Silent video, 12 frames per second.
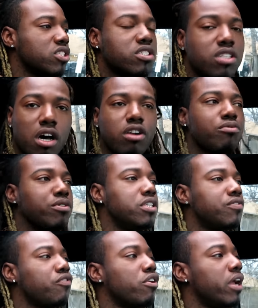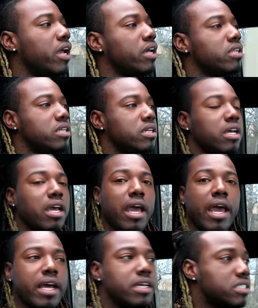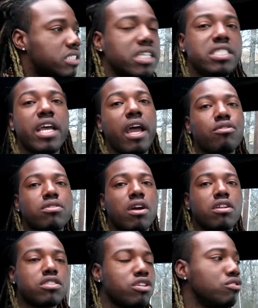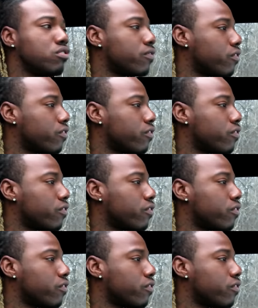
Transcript: Stunna Reese friend, and CJ on 32's